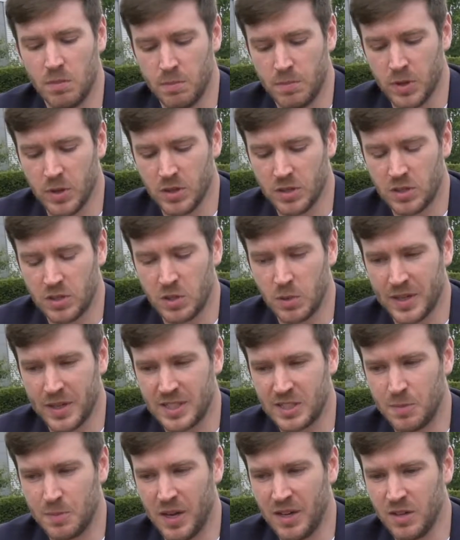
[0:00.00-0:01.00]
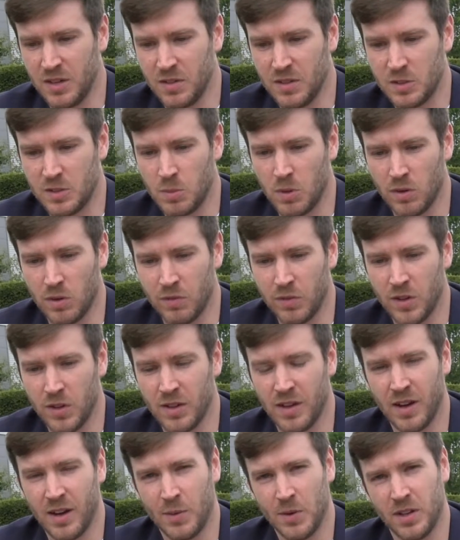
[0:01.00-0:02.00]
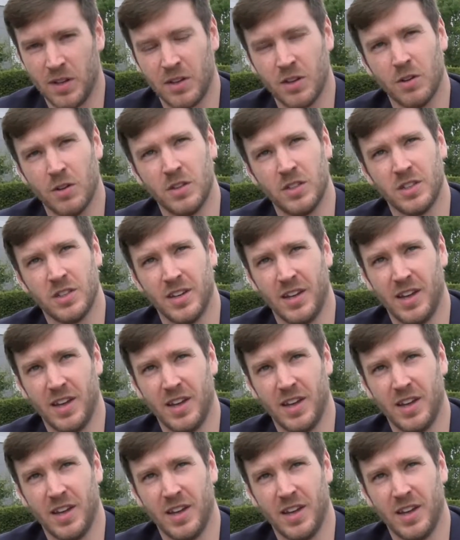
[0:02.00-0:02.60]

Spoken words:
but to expand on this point further, I would encourage